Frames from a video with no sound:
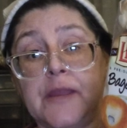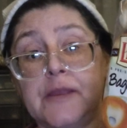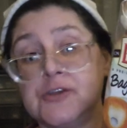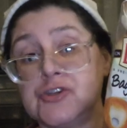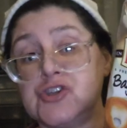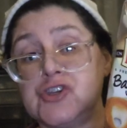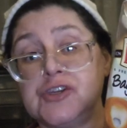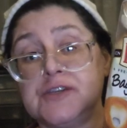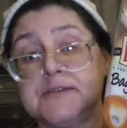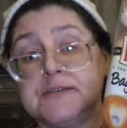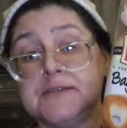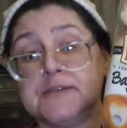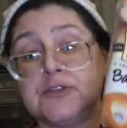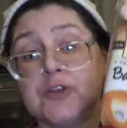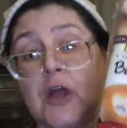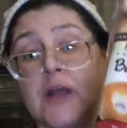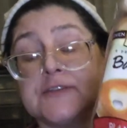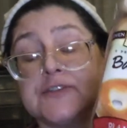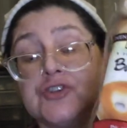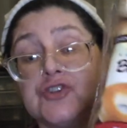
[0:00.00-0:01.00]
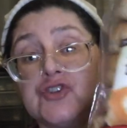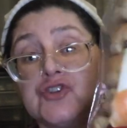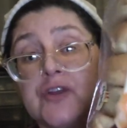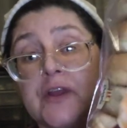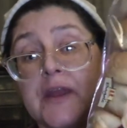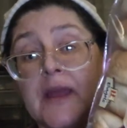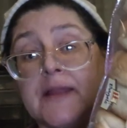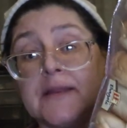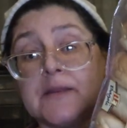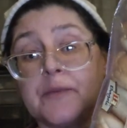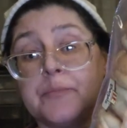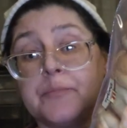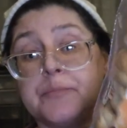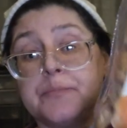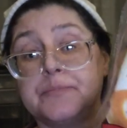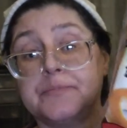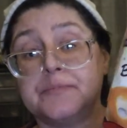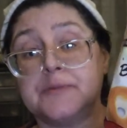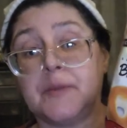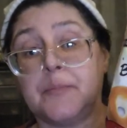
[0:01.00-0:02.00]
egg, cheese, and sausage. So I got
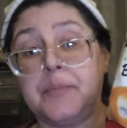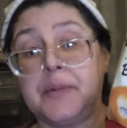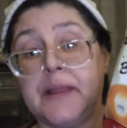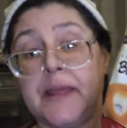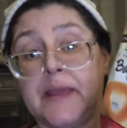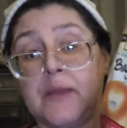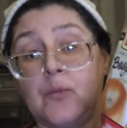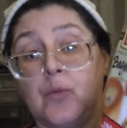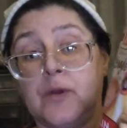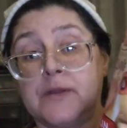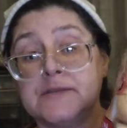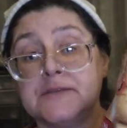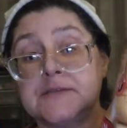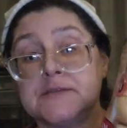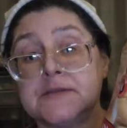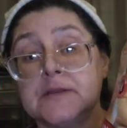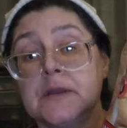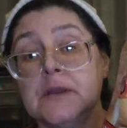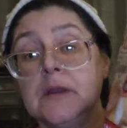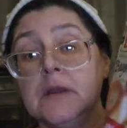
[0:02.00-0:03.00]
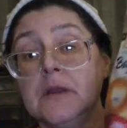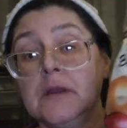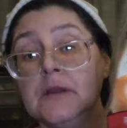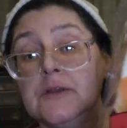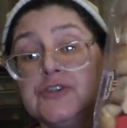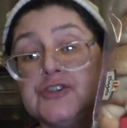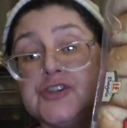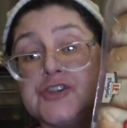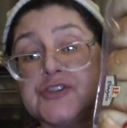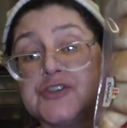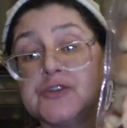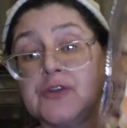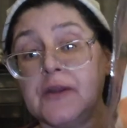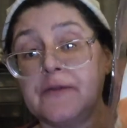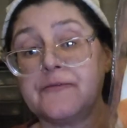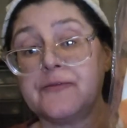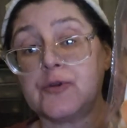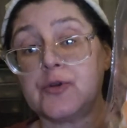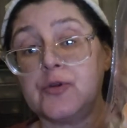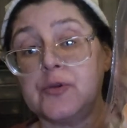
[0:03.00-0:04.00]
the plain ones. Just
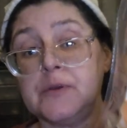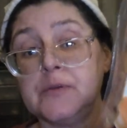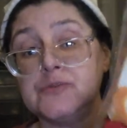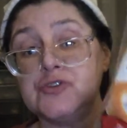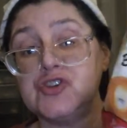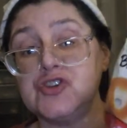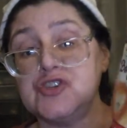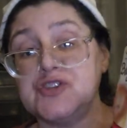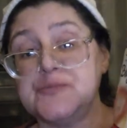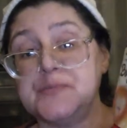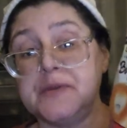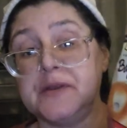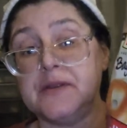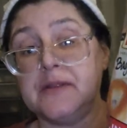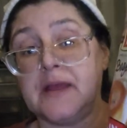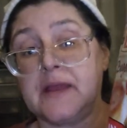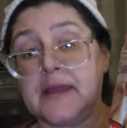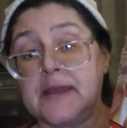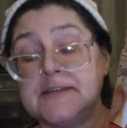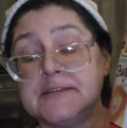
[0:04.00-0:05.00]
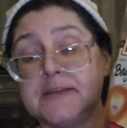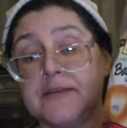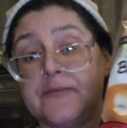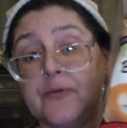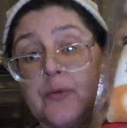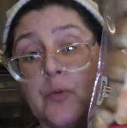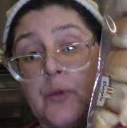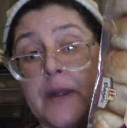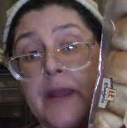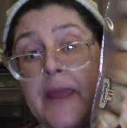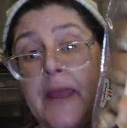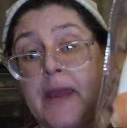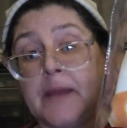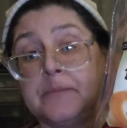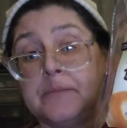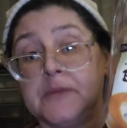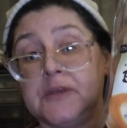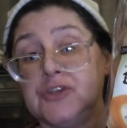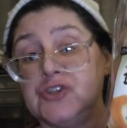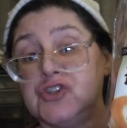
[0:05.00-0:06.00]
not for cream cheese, but like I said, if I want to
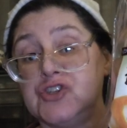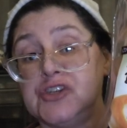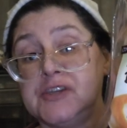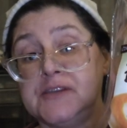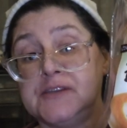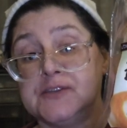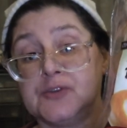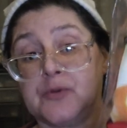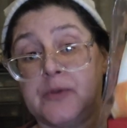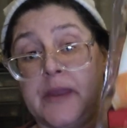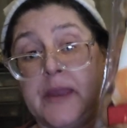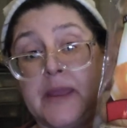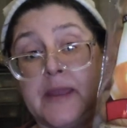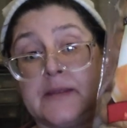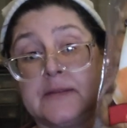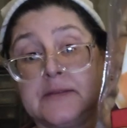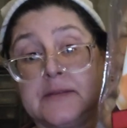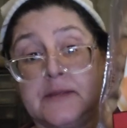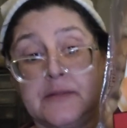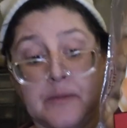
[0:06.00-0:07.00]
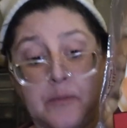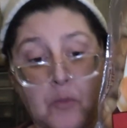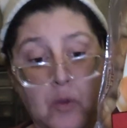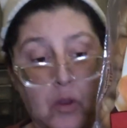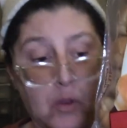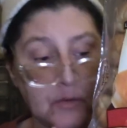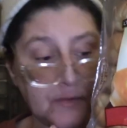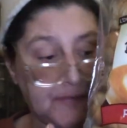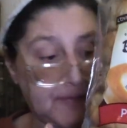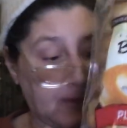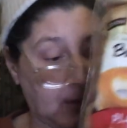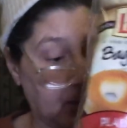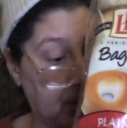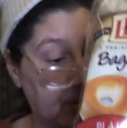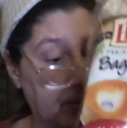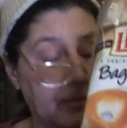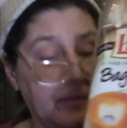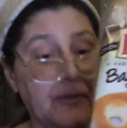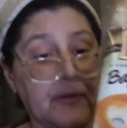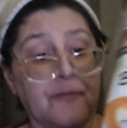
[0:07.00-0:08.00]
add meat, cheese, or egg to them also.
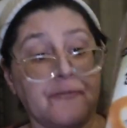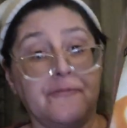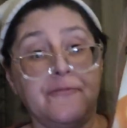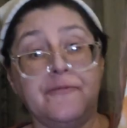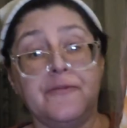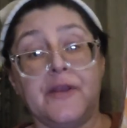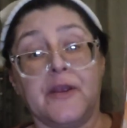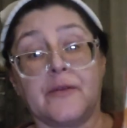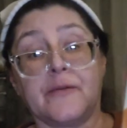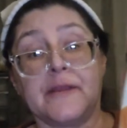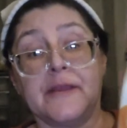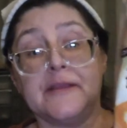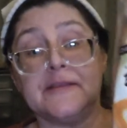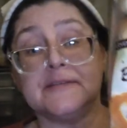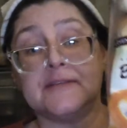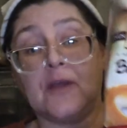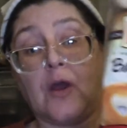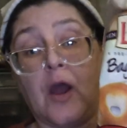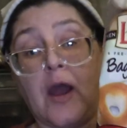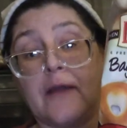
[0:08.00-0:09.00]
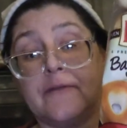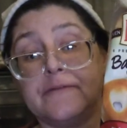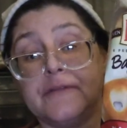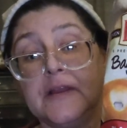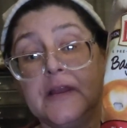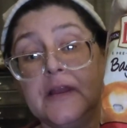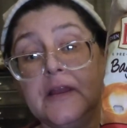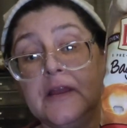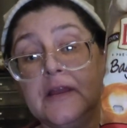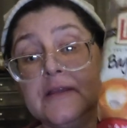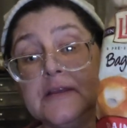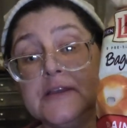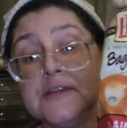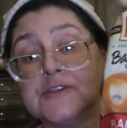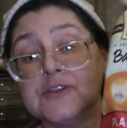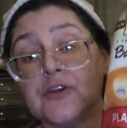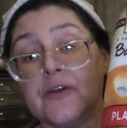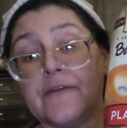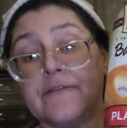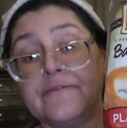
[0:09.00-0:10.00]
They're very soft.
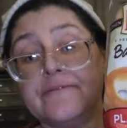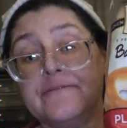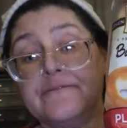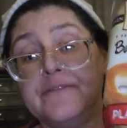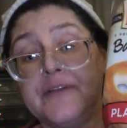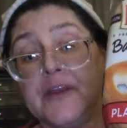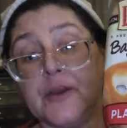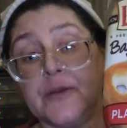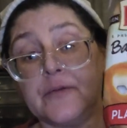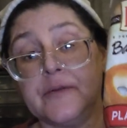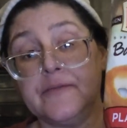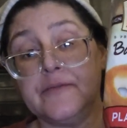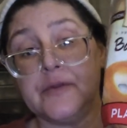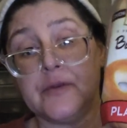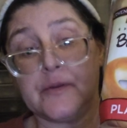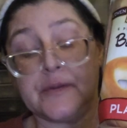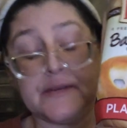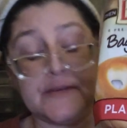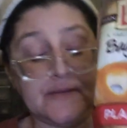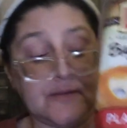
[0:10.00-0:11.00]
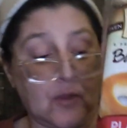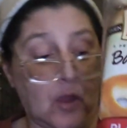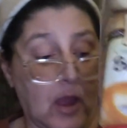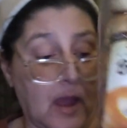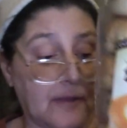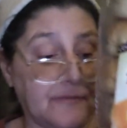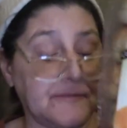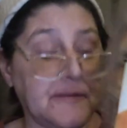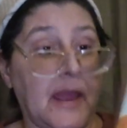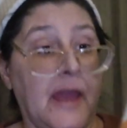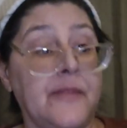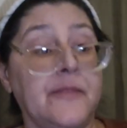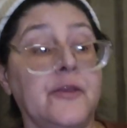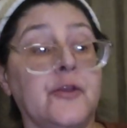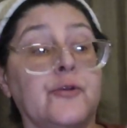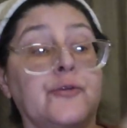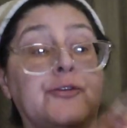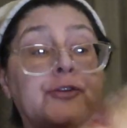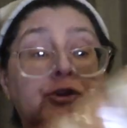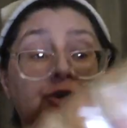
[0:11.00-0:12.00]
These are very, very soft, and
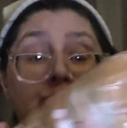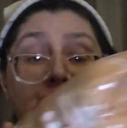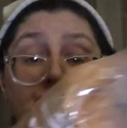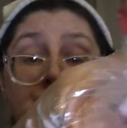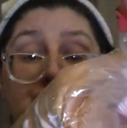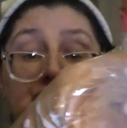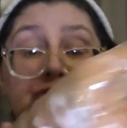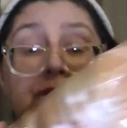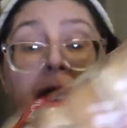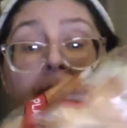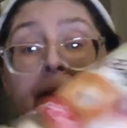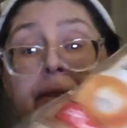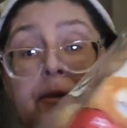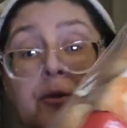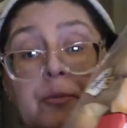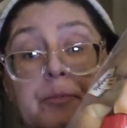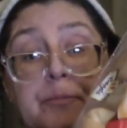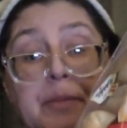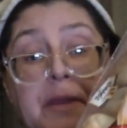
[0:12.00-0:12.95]
they're huge, and they're